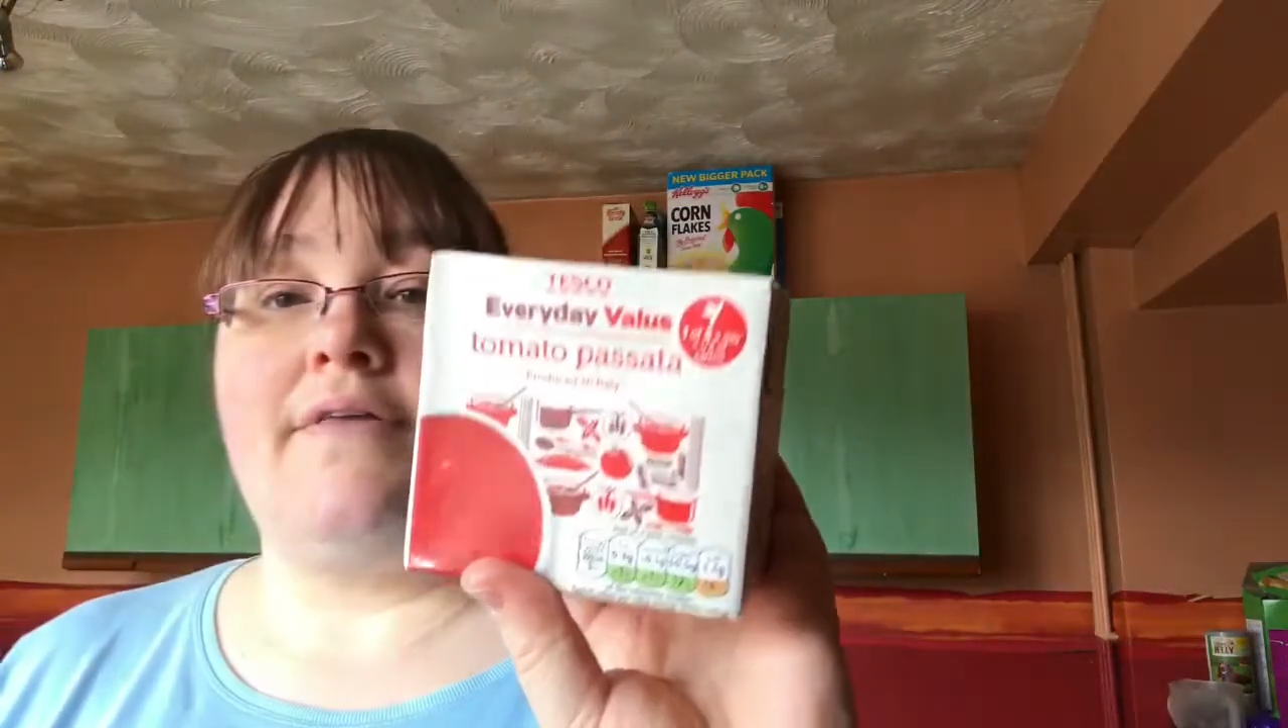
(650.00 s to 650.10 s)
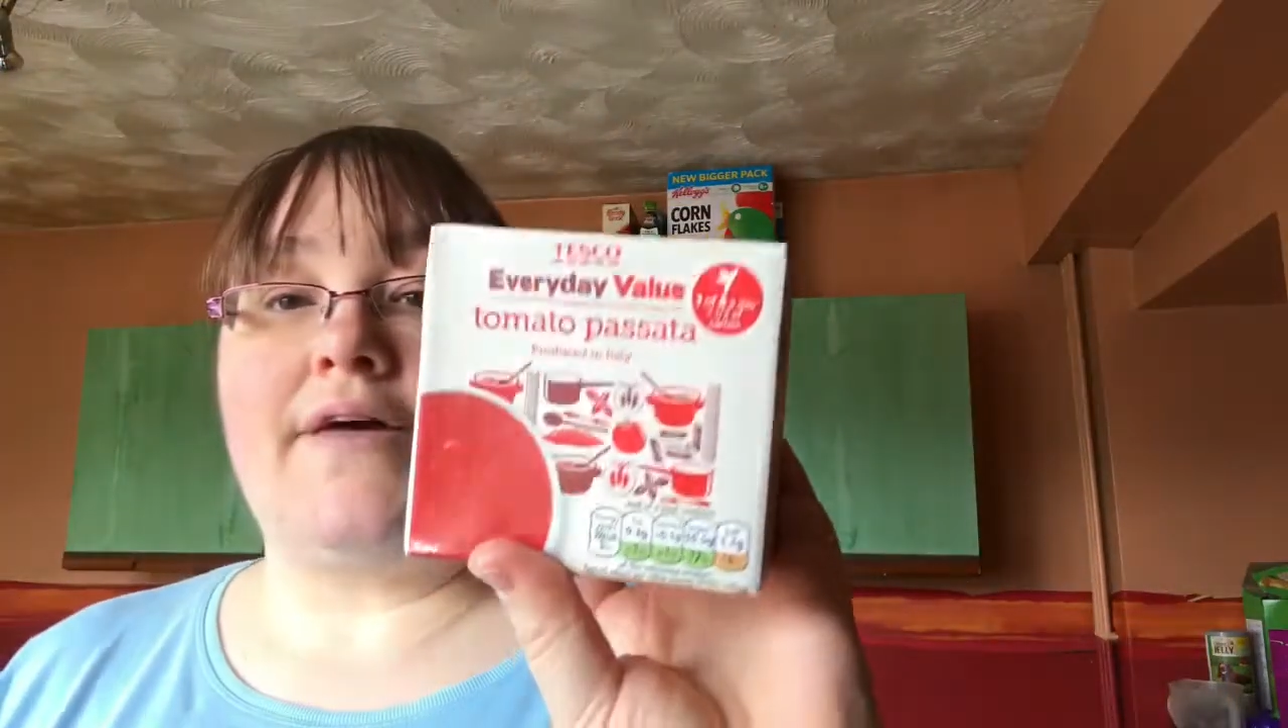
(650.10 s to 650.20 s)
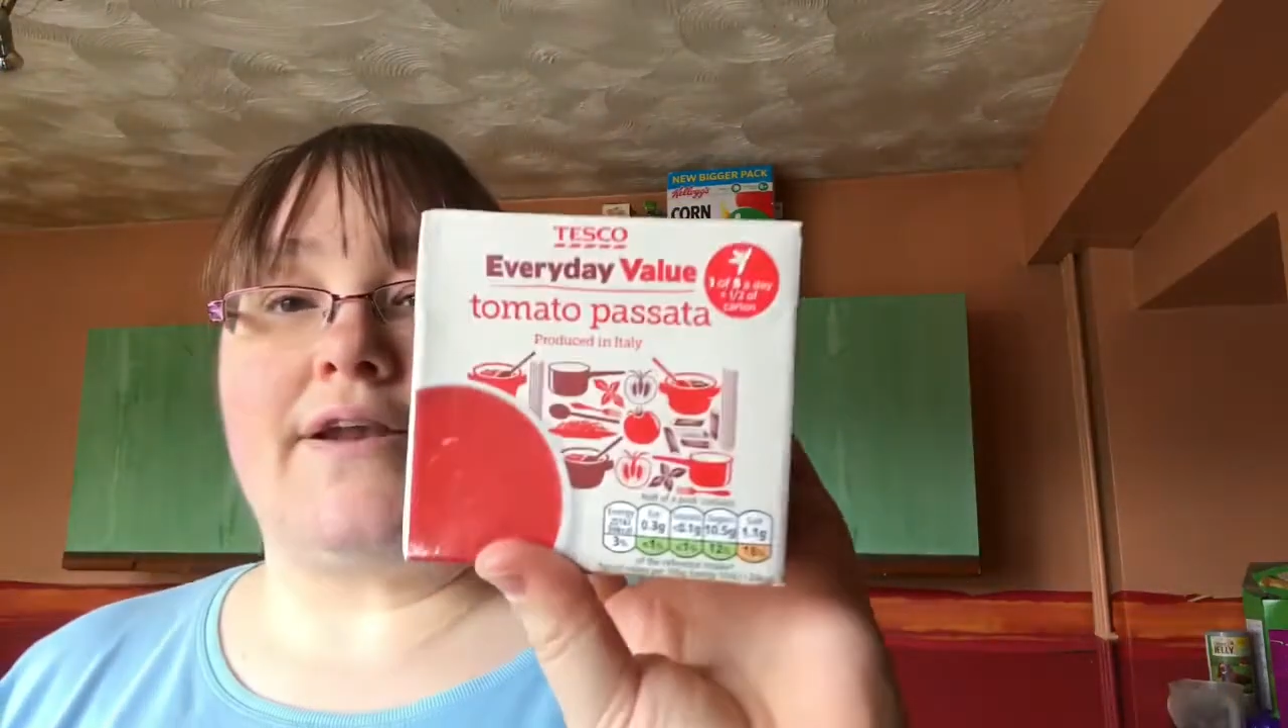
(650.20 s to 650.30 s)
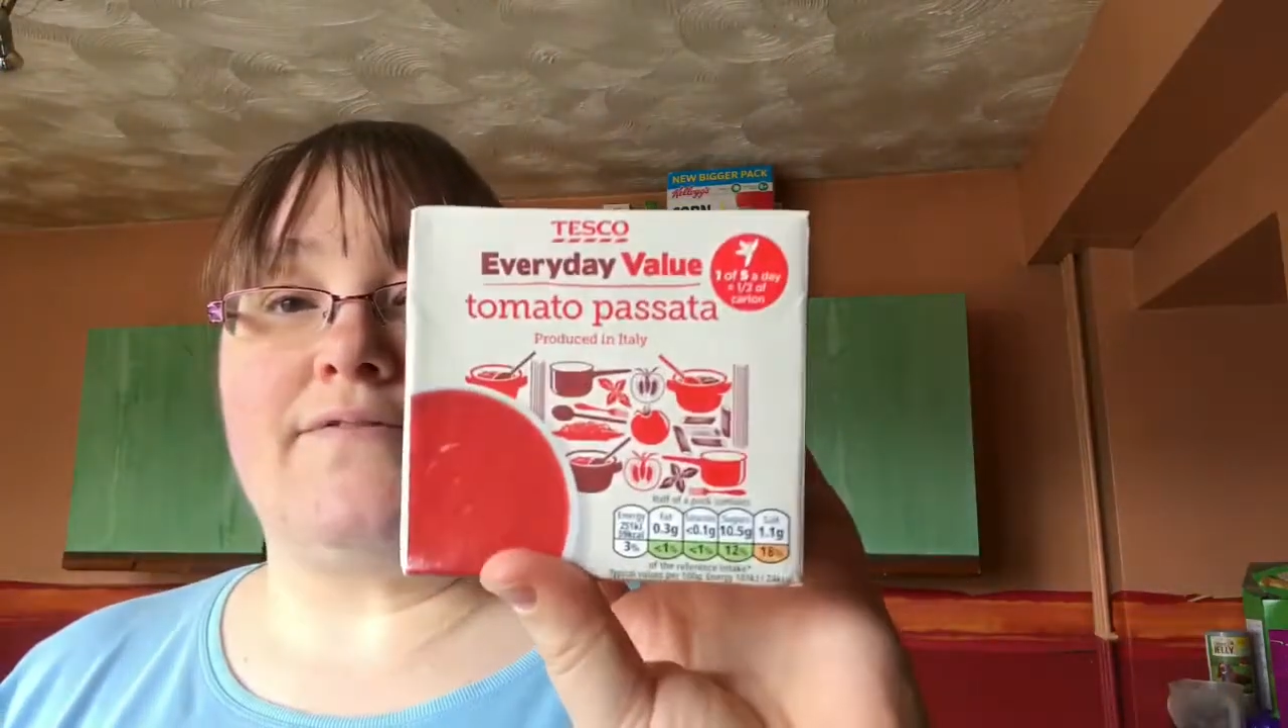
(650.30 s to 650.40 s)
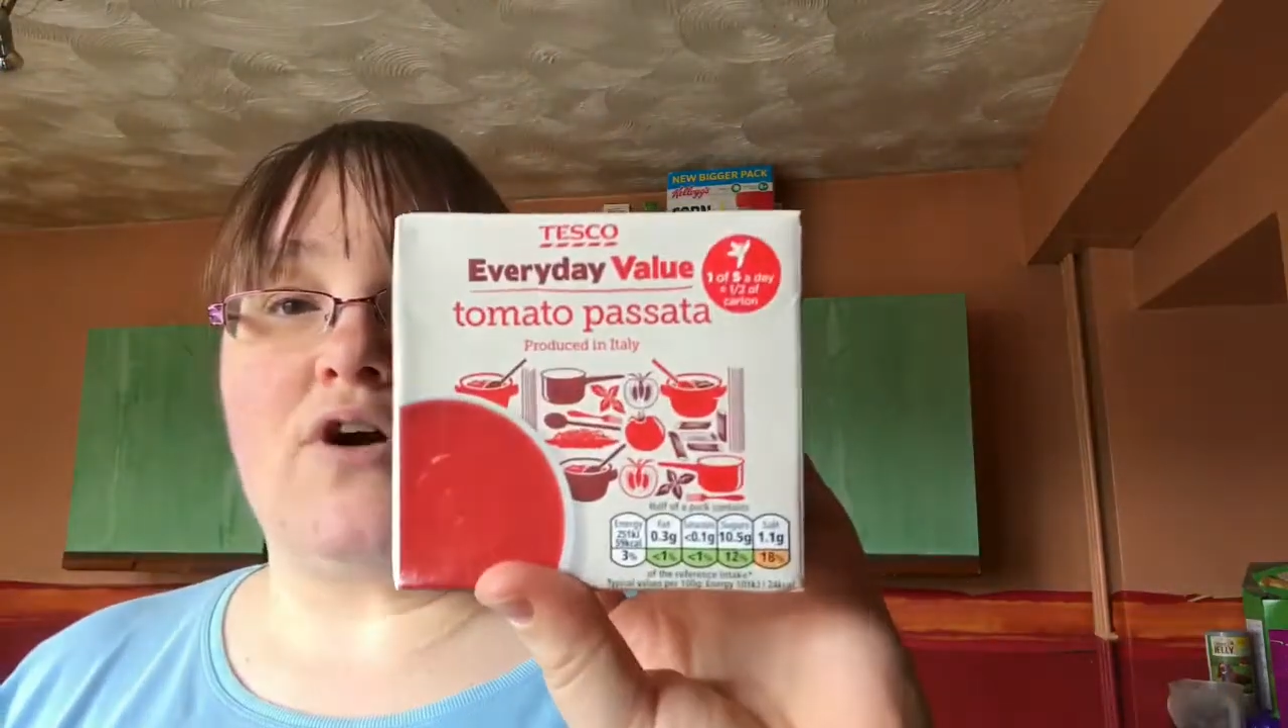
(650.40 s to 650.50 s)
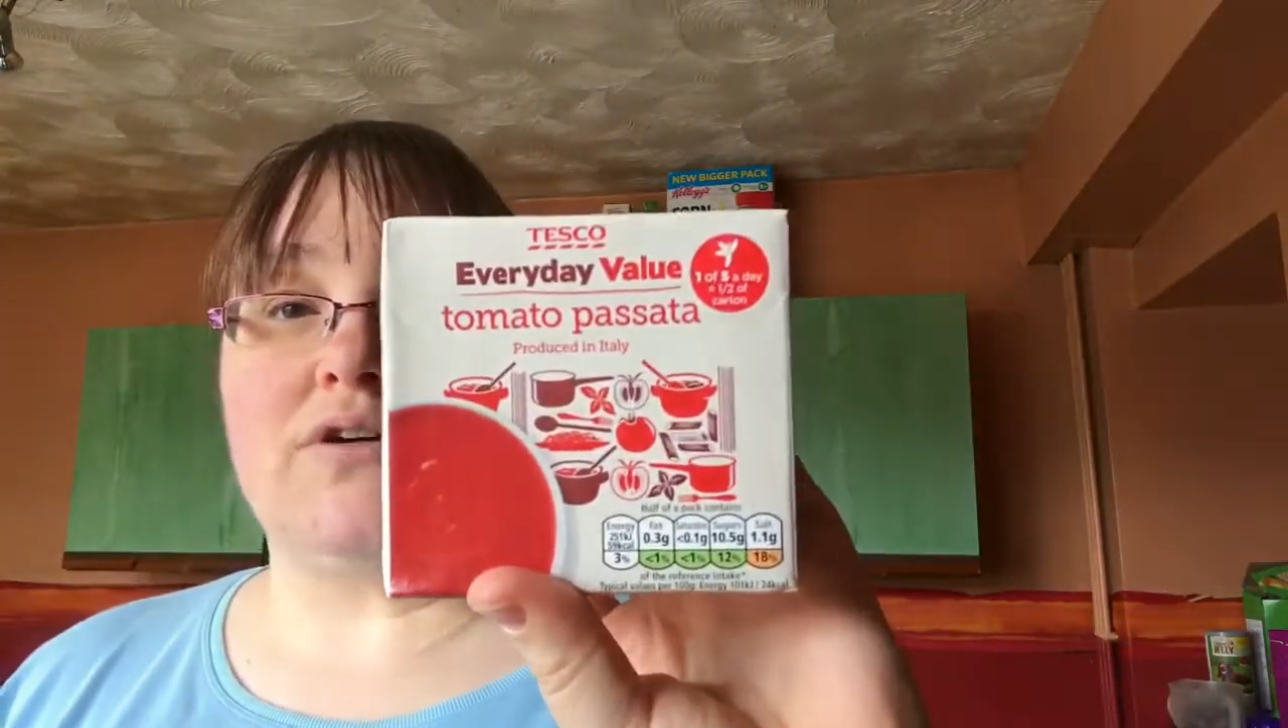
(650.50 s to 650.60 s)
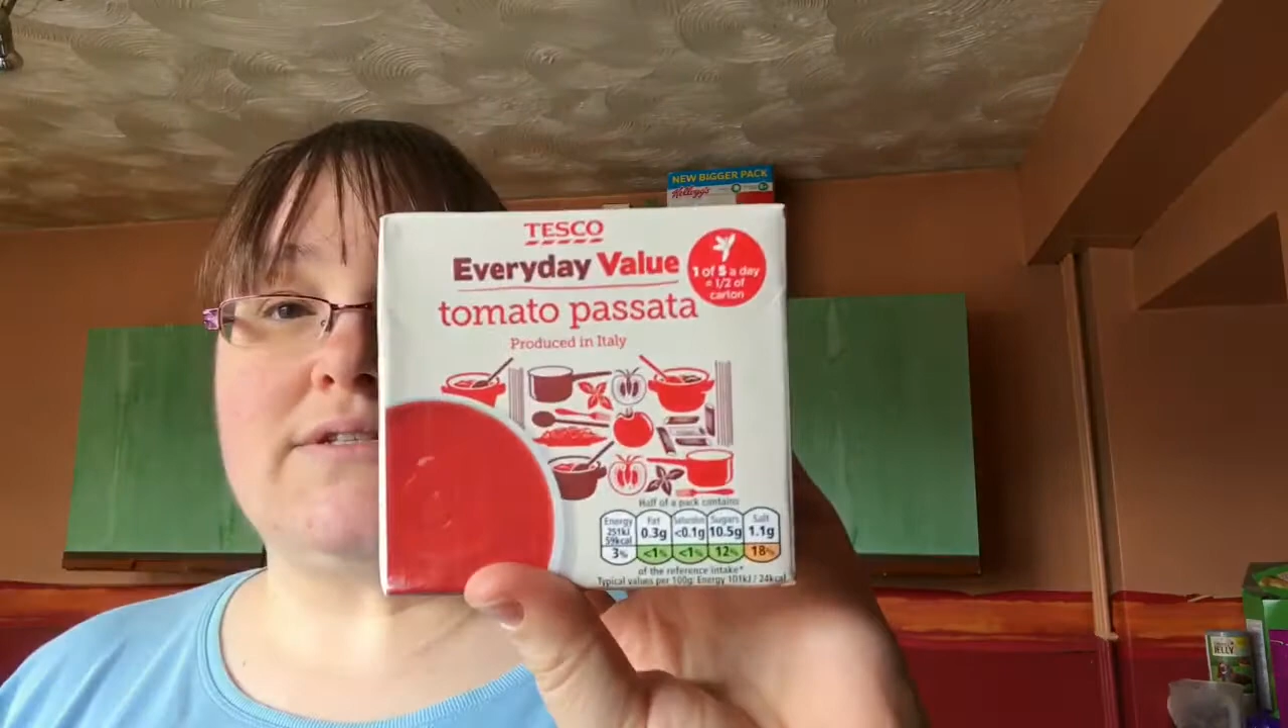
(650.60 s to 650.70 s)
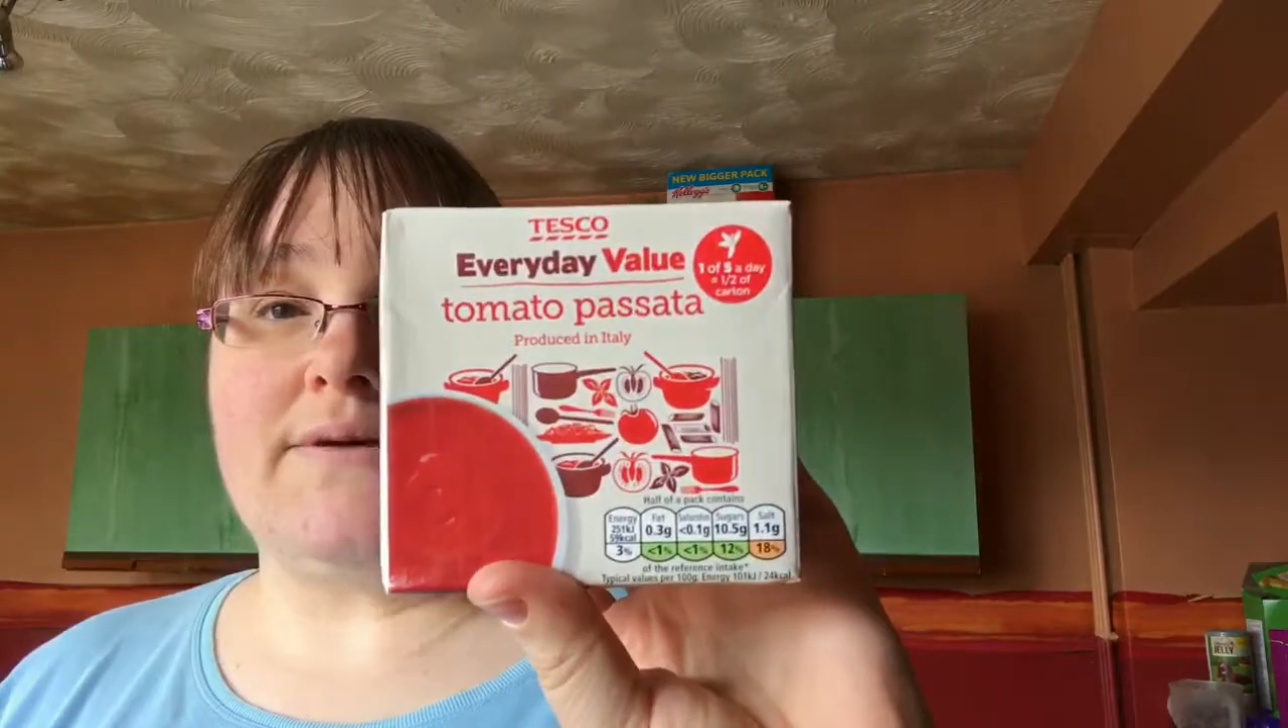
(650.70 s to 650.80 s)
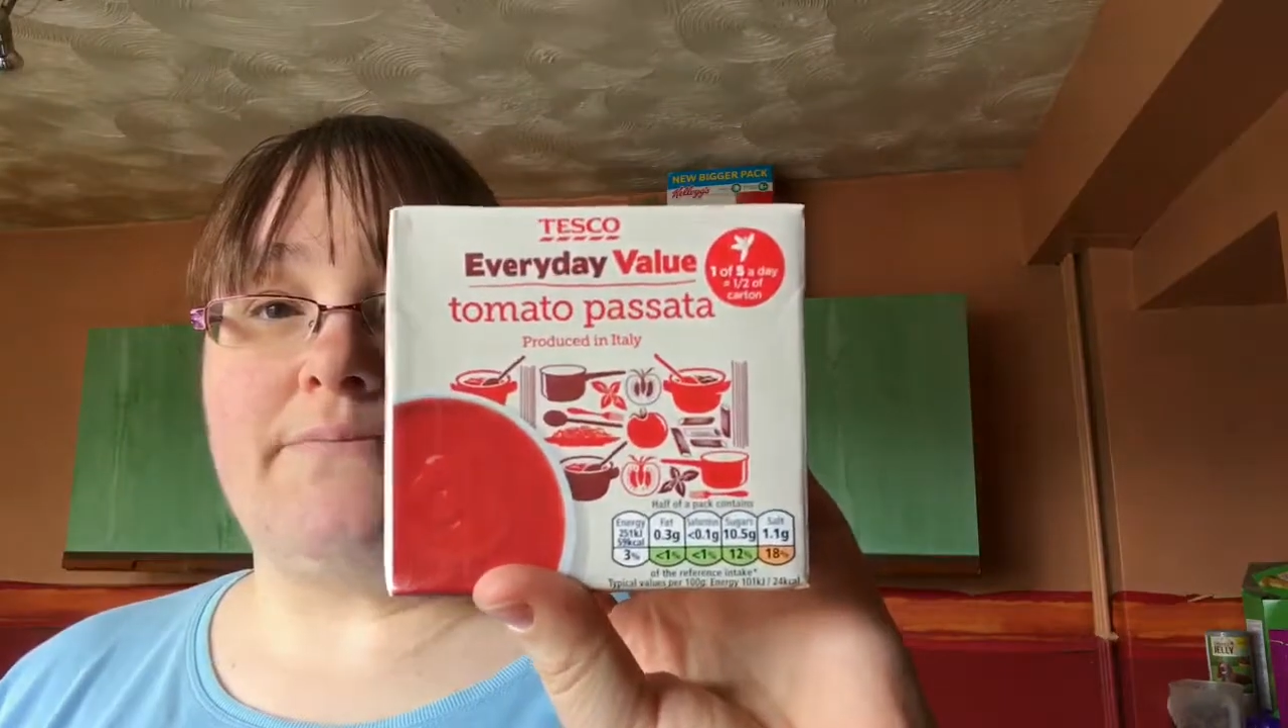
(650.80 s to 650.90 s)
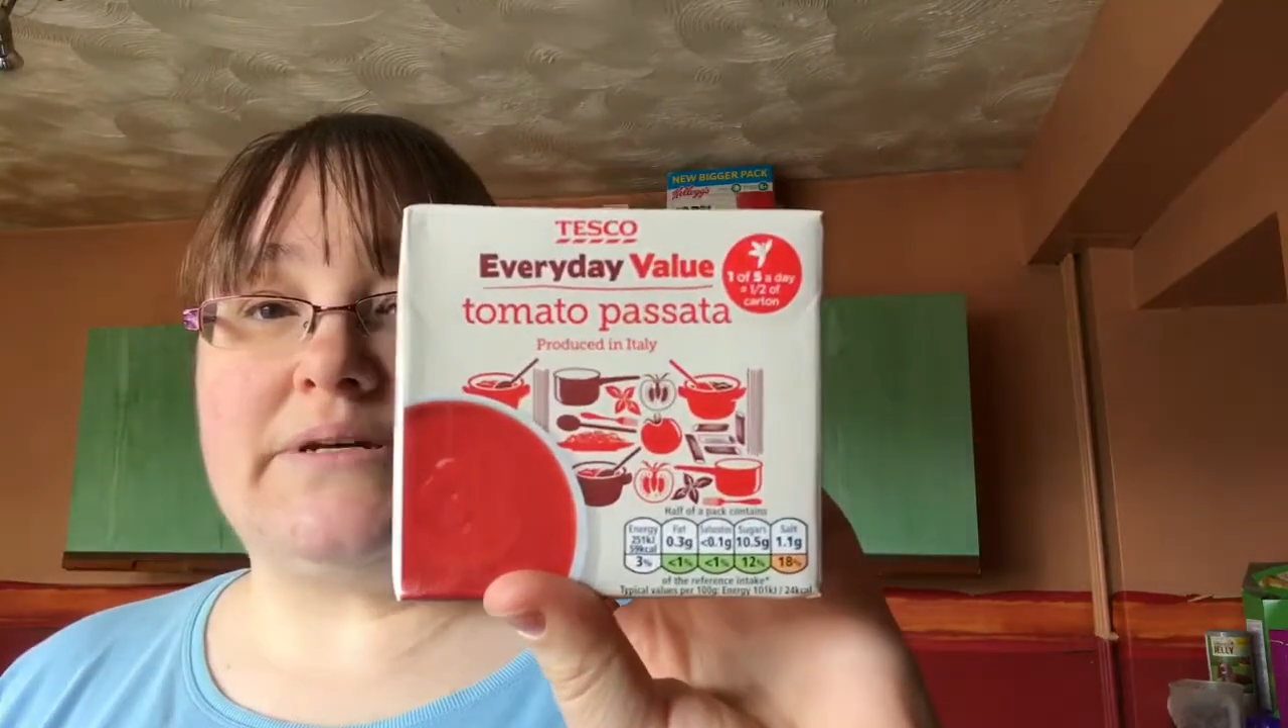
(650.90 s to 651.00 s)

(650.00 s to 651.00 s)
Then I've got some